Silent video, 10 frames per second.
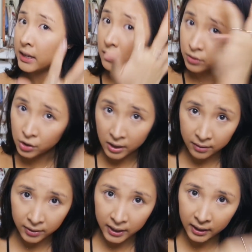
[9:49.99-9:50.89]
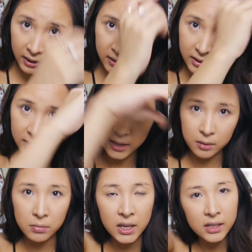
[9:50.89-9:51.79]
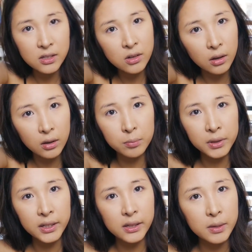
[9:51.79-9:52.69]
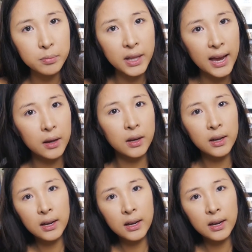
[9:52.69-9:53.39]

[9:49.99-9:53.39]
if you have hair color like me. It's not completely black.